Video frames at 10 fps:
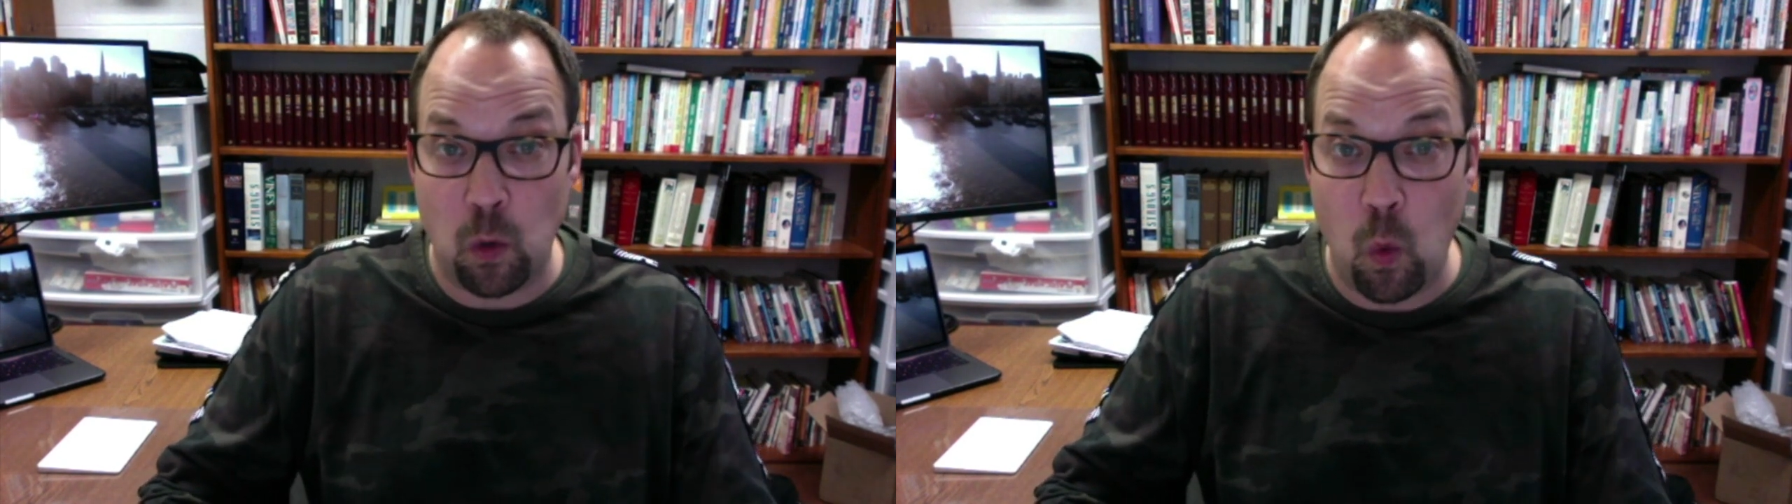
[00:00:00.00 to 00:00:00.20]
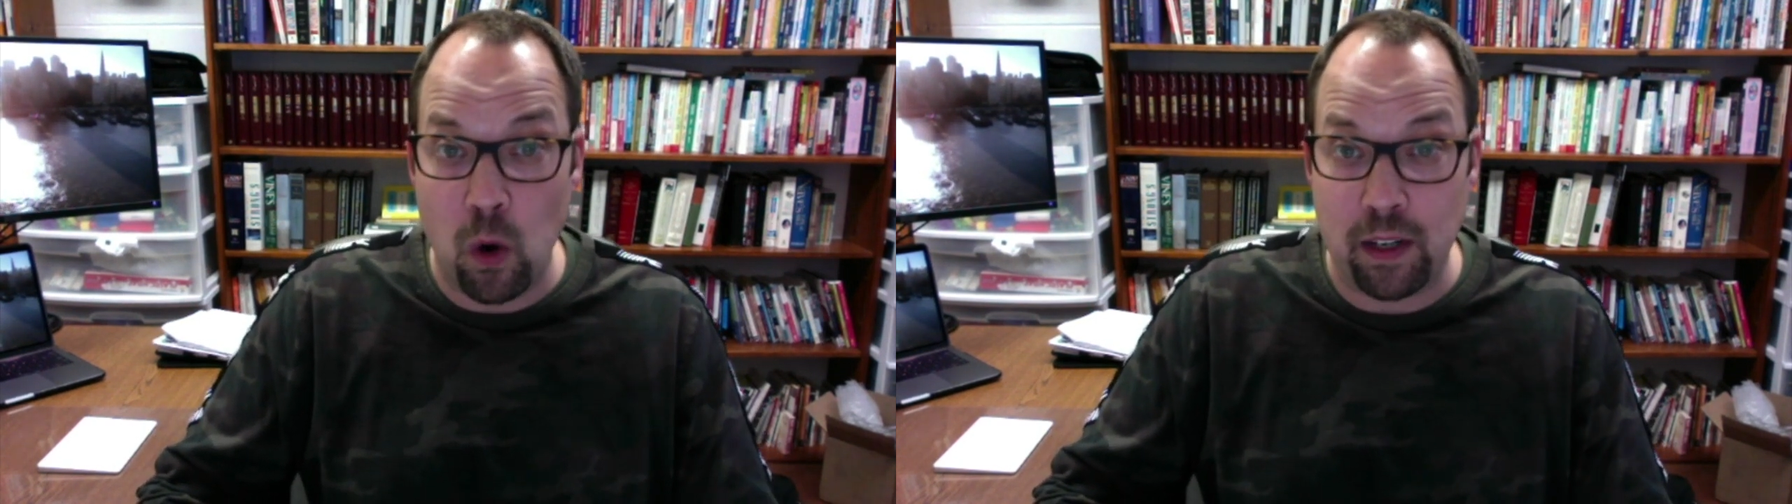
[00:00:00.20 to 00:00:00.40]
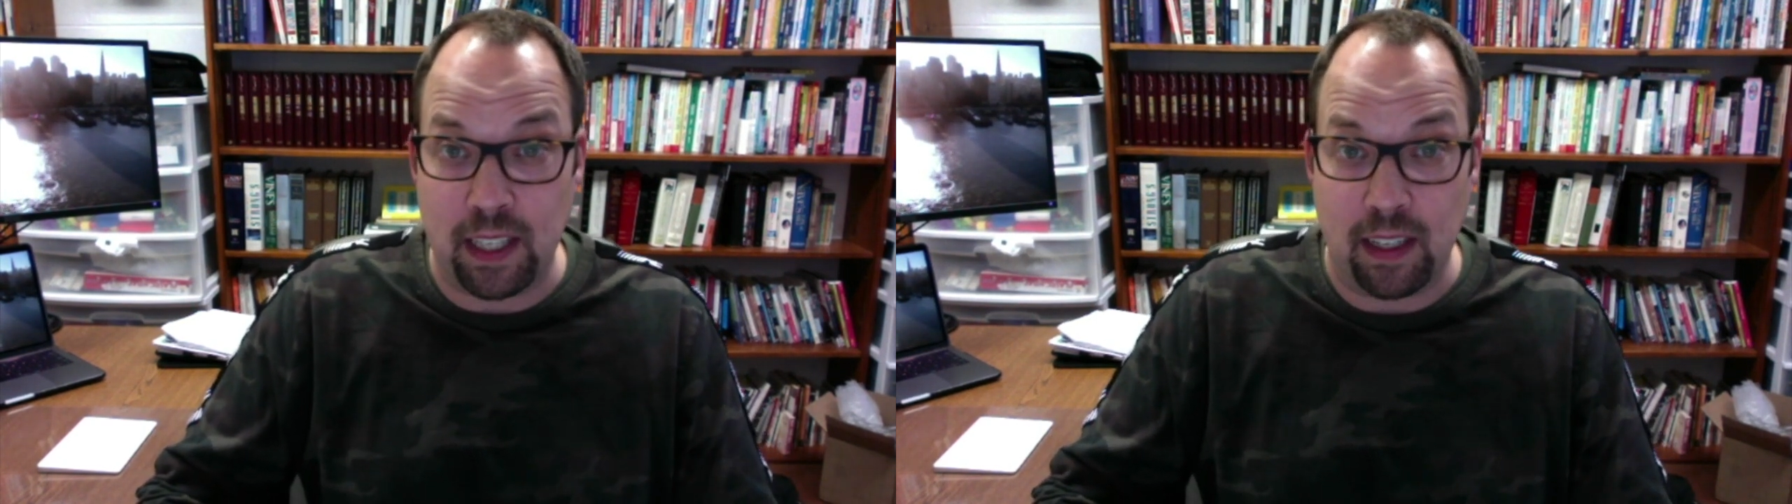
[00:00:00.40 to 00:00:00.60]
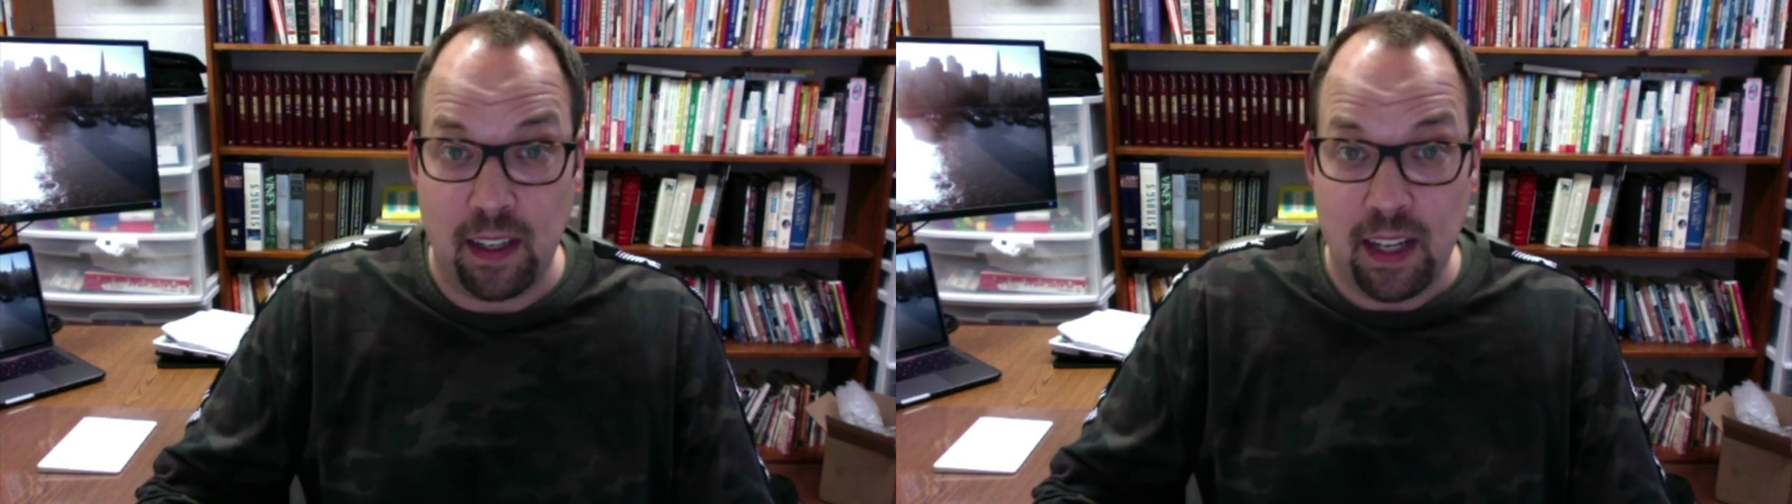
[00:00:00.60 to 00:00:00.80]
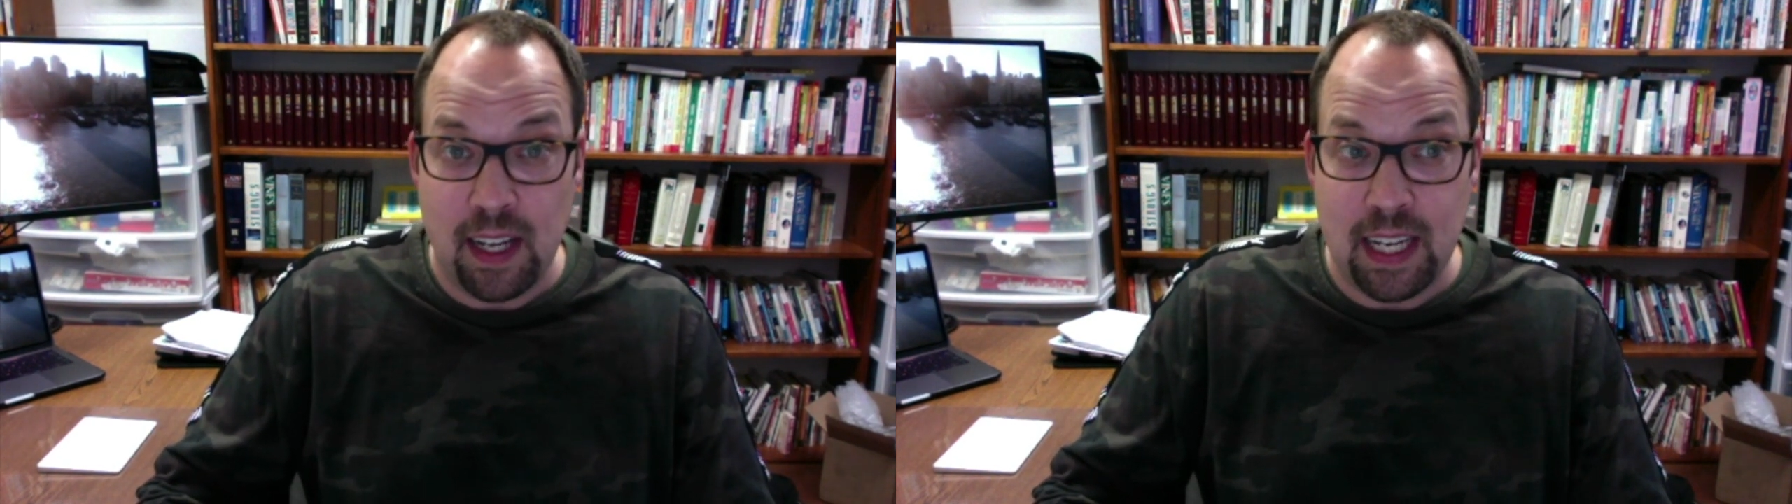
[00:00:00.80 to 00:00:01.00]
warning.
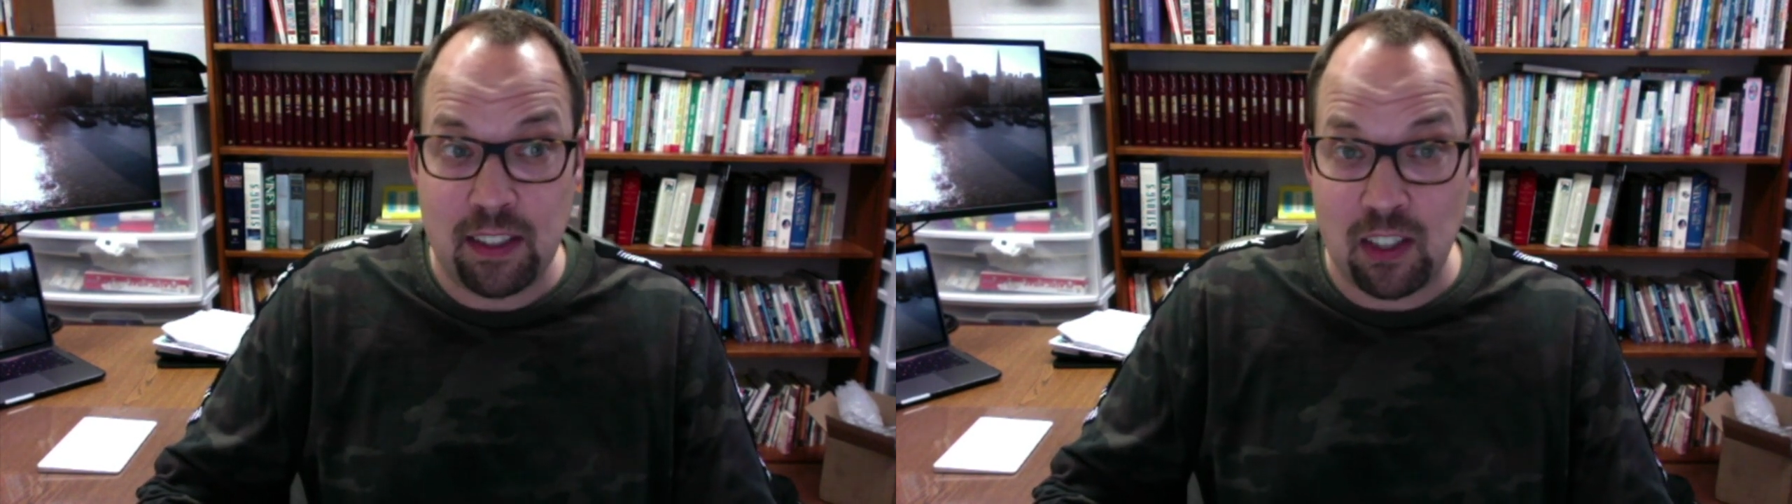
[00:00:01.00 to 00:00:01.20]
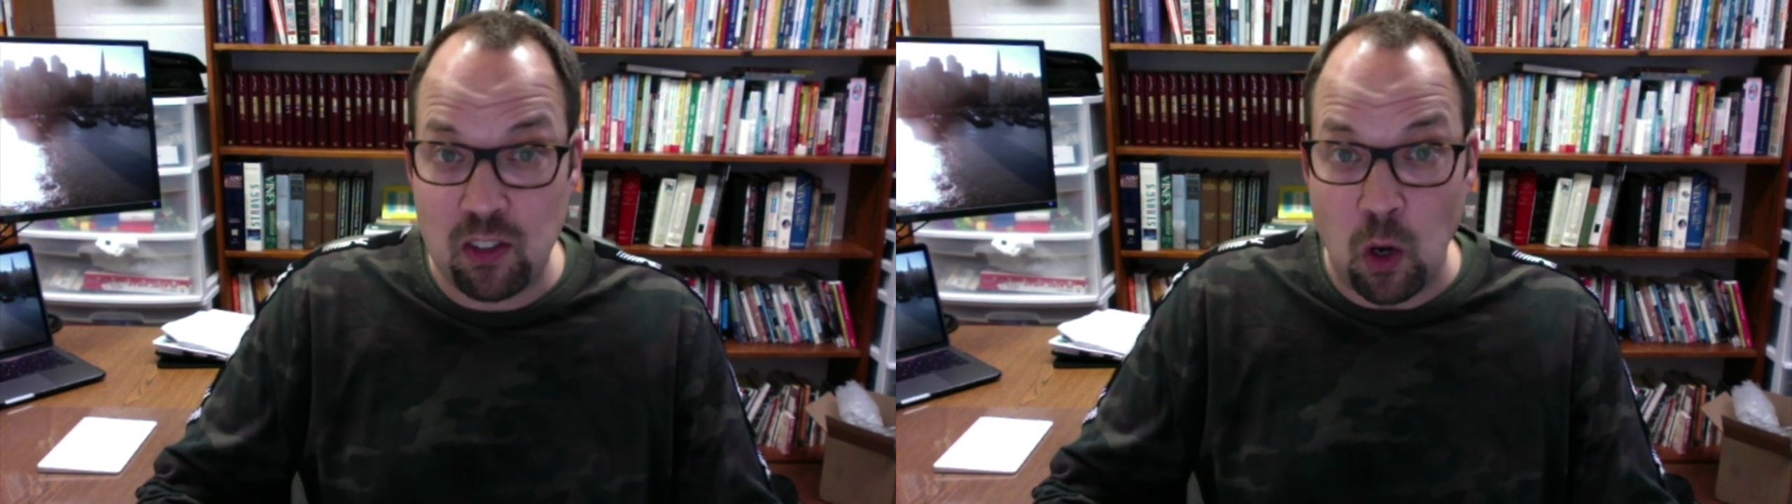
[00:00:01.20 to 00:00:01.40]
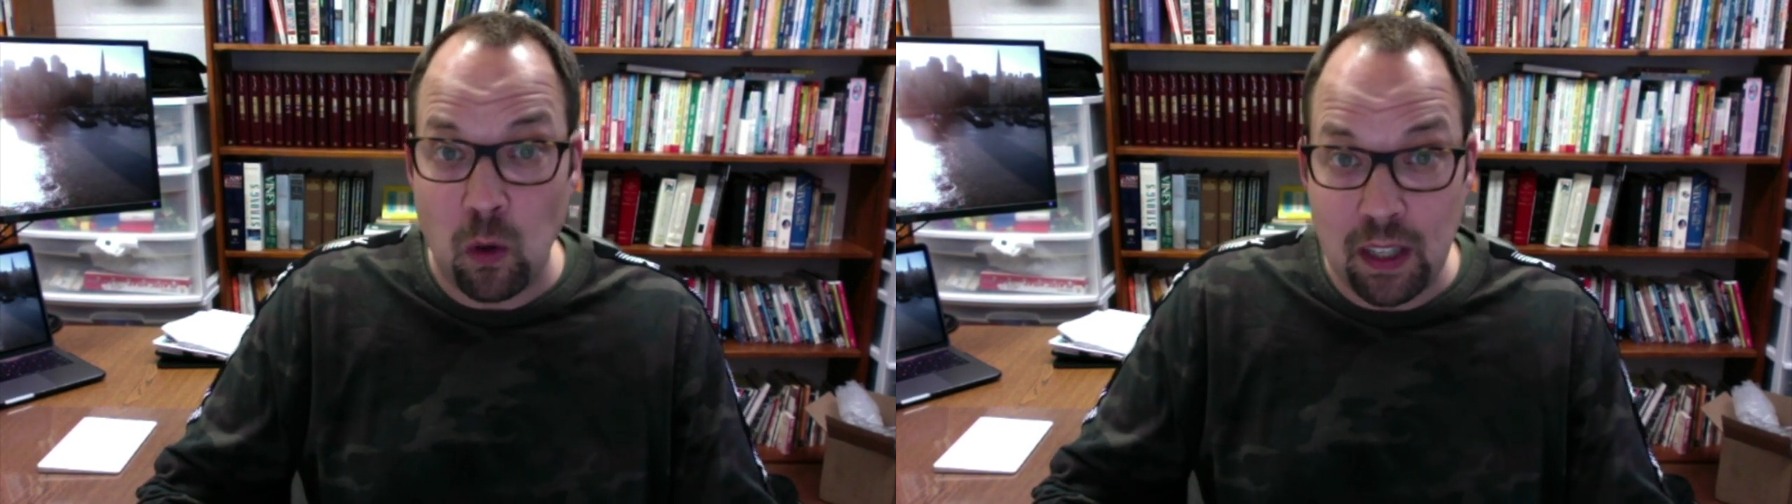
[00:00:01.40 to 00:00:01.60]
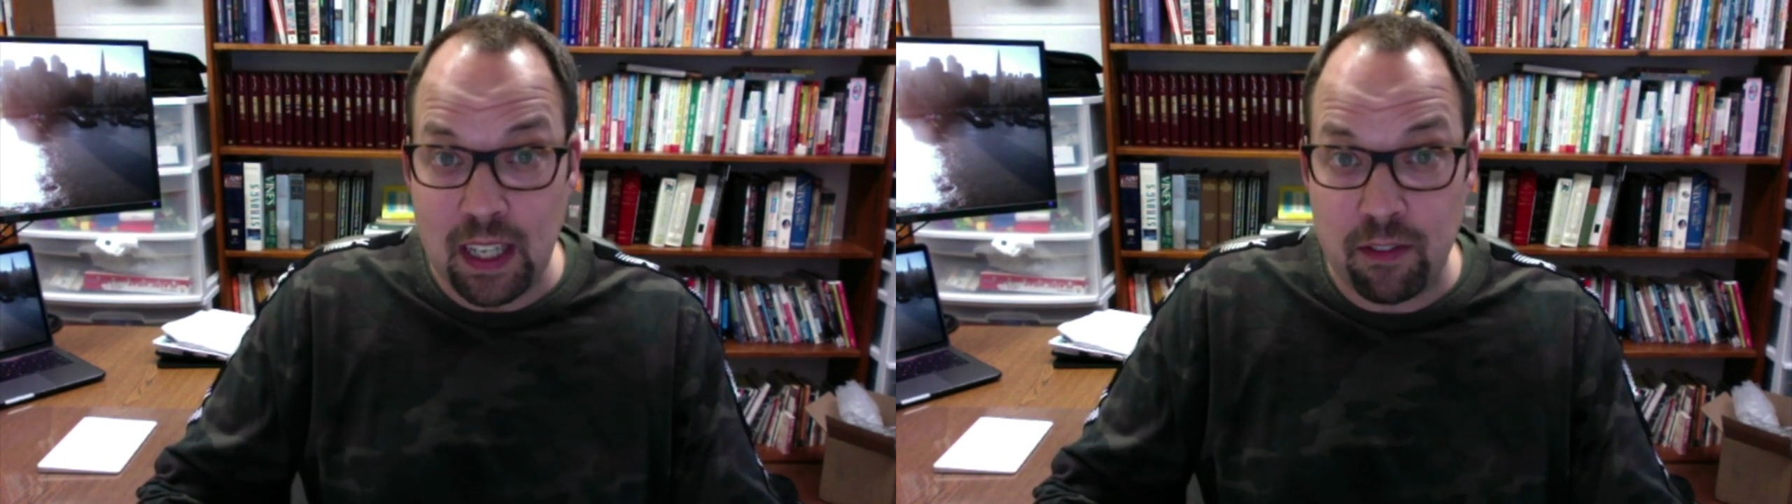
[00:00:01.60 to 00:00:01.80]
He says, "Don't live